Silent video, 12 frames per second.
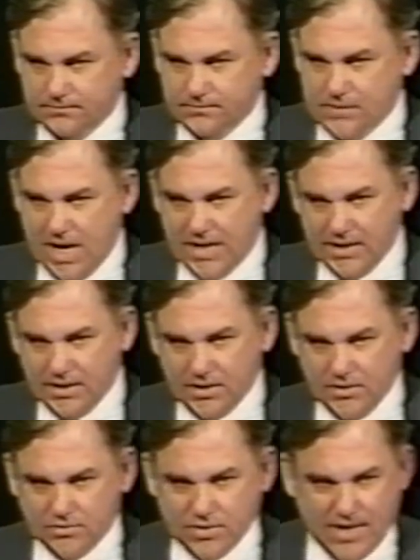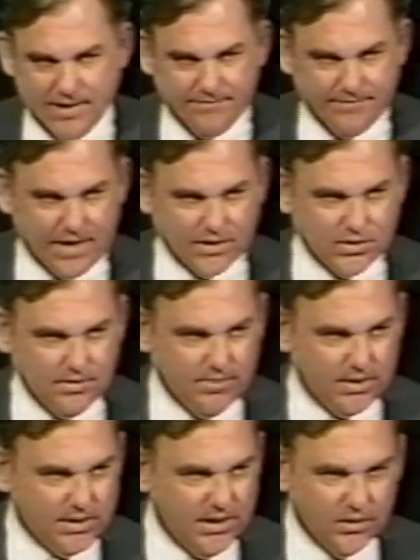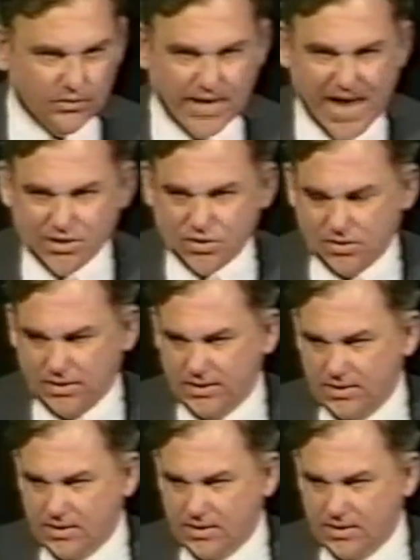Not in a contrived fashion, but deal naturally.